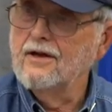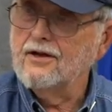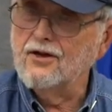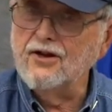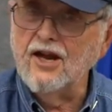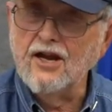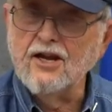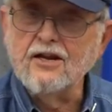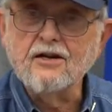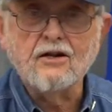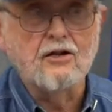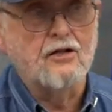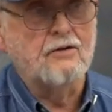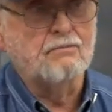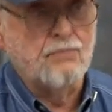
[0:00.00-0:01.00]
Canadian
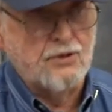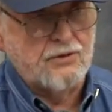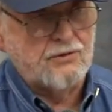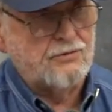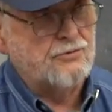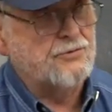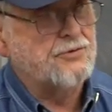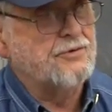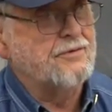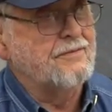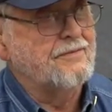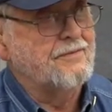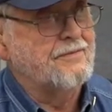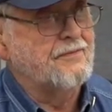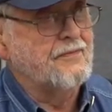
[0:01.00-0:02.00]
Club booze.
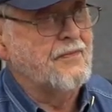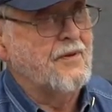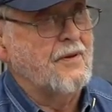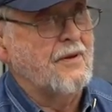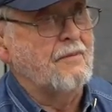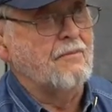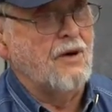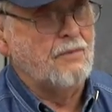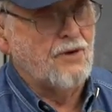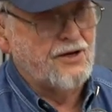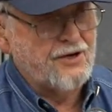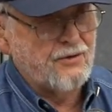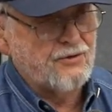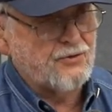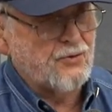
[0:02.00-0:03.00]
My
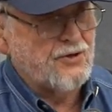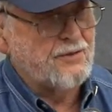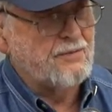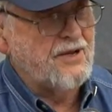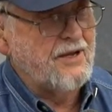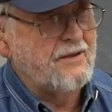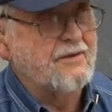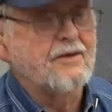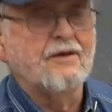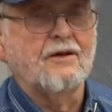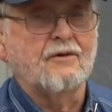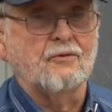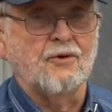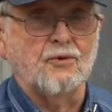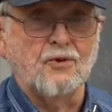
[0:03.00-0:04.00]
buddy was with me.
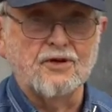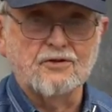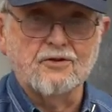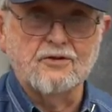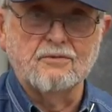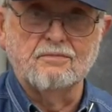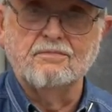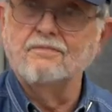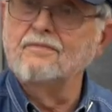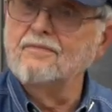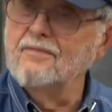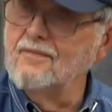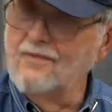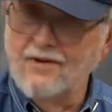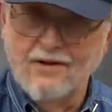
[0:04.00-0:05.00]
We went to the
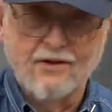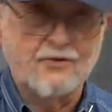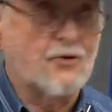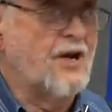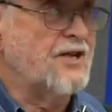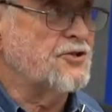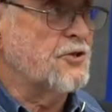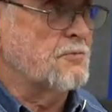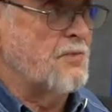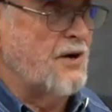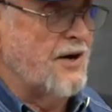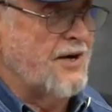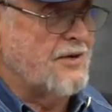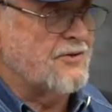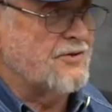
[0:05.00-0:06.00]
transit
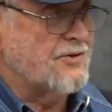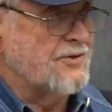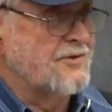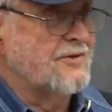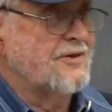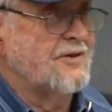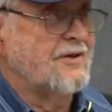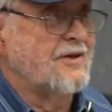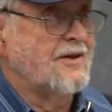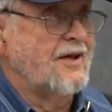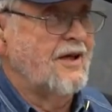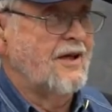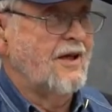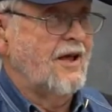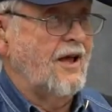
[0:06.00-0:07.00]
breaks,
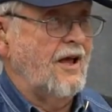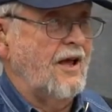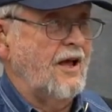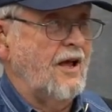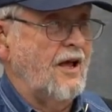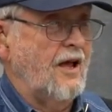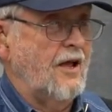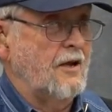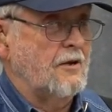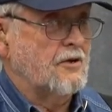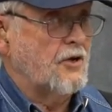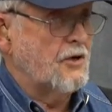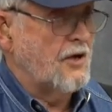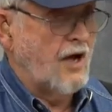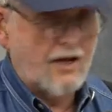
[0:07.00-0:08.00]
and
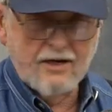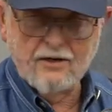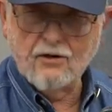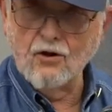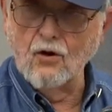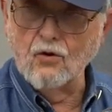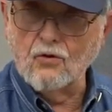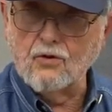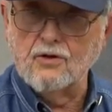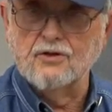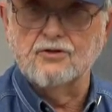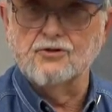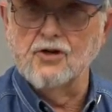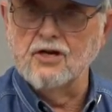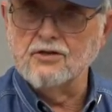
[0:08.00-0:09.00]
canned Coke
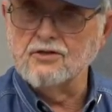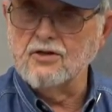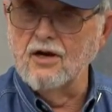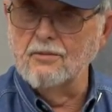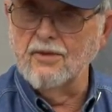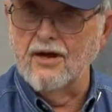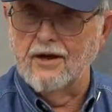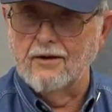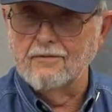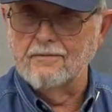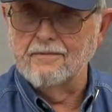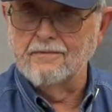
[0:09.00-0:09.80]
had just come out.